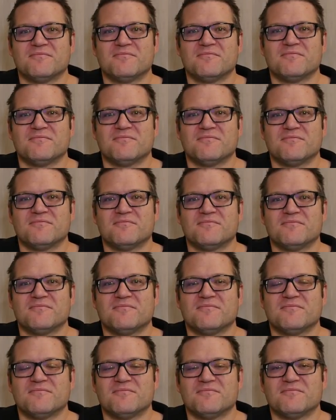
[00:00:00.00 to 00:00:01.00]

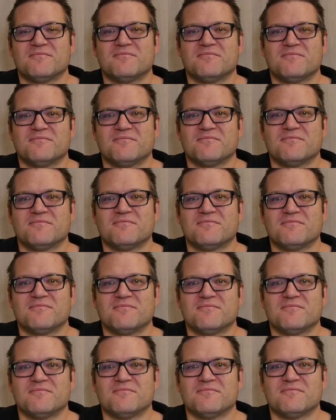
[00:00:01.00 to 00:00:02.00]

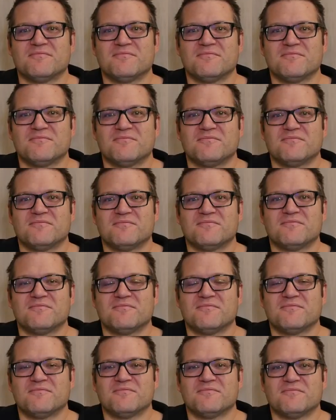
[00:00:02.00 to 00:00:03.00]
(not speaking)